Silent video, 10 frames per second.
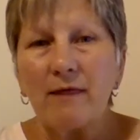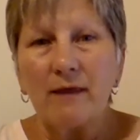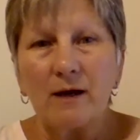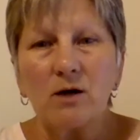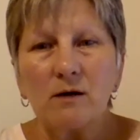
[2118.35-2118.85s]

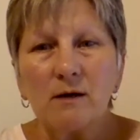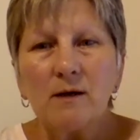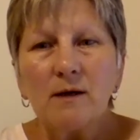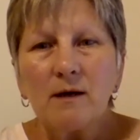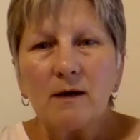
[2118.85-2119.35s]
there.
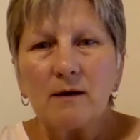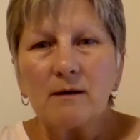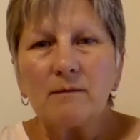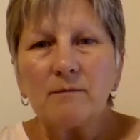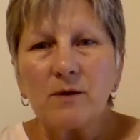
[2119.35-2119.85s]

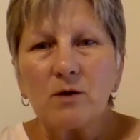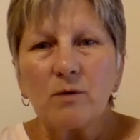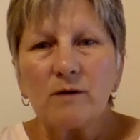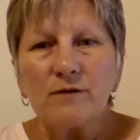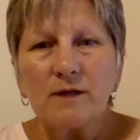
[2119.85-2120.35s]
Um, you know,
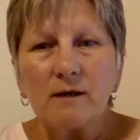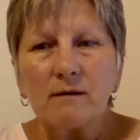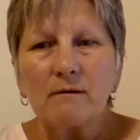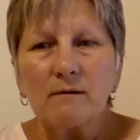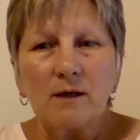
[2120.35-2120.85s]
we've
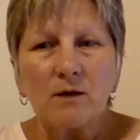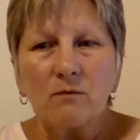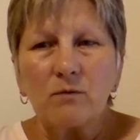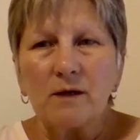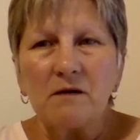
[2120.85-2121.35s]
done you know
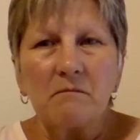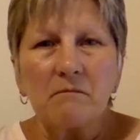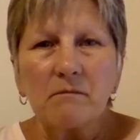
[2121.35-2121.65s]
written